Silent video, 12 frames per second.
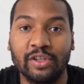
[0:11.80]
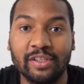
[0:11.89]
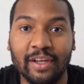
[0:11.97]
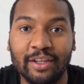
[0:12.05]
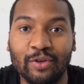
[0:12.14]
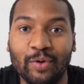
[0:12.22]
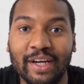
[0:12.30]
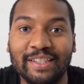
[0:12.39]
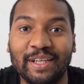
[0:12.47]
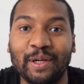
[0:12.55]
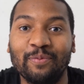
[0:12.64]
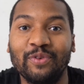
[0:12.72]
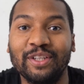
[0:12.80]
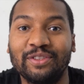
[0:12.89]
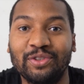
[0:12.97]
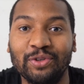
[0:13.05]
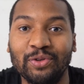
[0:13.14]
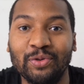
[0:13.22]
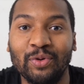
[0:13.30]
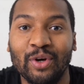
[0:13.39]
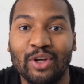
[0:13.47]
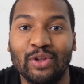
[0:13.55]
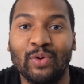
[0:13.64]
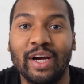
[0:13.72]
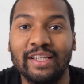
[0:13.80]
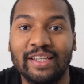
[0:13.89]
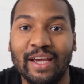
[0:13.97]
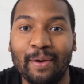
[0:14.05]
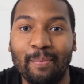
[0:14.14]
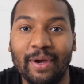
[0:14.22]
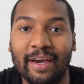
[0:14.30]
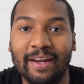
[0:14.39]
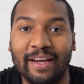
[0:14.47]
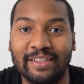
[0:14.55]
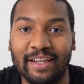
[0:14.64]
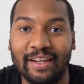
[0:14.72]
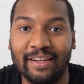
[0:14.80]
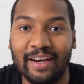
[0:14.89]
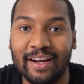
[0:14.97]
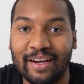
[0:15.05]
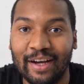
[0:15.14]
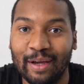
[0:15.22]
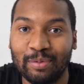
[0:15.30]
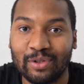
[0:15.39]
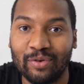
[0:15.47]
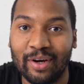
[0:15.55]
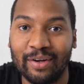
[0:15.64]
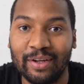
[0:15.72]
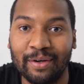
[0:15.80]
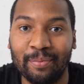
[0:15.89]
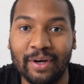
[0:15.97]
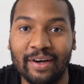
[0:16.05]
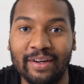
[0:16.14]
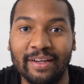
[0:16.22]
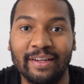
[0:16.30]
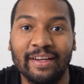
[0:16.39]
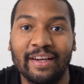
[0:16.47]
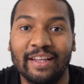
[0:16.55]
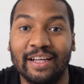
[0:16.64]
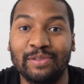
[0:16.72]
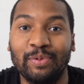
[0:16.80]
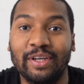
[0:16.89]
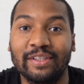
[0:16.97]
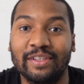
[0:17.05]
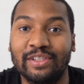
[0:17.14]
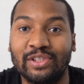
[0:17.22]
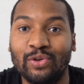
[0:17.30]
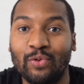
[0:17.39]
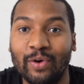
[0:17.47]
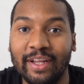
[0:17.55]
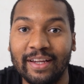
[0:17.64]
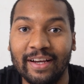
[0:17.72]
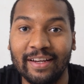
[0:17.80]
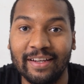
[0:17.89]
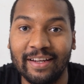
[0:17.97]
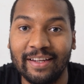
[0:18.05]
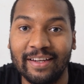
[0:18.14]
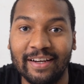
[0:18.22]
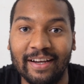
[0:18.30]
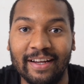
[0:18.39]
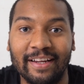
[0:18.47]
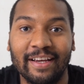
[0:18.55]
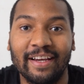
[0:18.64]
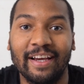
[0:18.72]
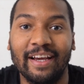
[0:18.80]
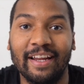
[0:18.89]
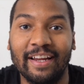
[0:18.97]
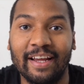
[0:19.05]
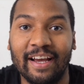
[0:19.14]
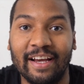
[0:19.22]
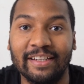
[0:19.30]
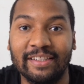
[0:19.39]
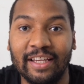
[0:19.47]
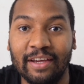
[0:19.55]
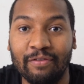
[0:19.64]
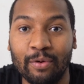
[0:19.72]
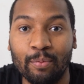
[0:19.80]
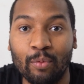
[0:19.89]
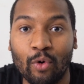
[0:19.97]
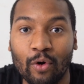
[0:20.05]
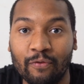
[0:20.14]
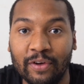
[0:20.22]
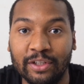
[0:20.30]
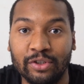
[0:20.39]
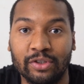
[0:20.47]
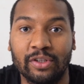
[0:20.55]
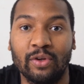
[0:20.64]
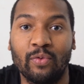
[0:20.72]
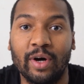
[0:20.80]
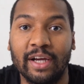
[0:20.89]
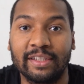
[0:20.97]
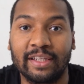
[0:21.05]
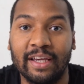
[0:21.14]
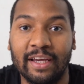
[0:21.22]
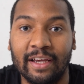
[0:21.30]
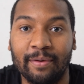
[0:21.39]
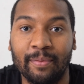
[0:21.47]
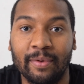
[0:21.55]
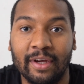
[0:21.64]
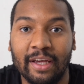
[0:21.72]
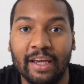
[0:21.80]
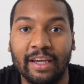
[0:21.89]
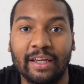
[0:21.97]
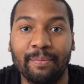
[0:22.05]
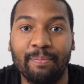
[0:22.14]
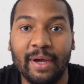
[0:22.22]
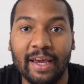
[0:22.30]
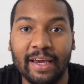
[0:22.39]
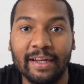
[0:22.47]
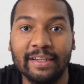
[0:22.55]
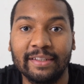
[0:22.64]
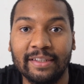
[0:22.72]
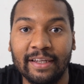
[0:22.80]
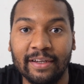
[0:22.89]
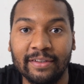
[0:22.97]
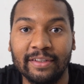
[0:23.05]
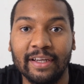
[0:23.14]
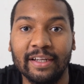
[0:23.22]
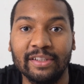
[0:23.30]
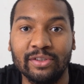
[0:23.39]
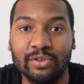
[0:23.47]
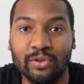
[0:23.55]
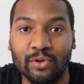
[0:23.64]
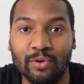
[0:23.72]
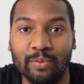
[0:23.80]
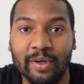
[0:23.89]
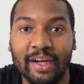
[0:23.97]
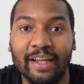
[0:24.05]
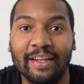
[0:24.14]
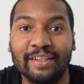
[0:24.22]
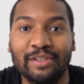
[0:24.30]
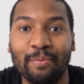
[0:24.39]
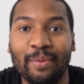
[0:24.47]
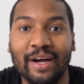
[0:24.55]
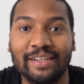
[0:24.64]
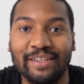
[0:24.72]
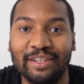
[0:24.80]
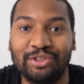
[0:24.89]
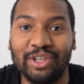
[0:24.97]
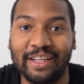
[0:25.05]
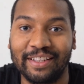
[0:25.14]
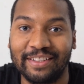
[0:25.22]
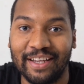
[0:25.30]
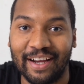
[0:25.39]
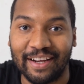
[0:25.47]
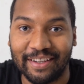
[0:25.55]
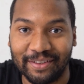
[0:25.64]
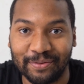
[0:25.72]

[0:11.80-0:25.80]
Just like the Wyze Cam V2, the Wyze Cam Pan has a lot of hype surrounding about it. That's because it's $29.99 and it has even more features than the Wyze Cam. It can pan, tilt, and zoom. Let's unbox it and check the tech.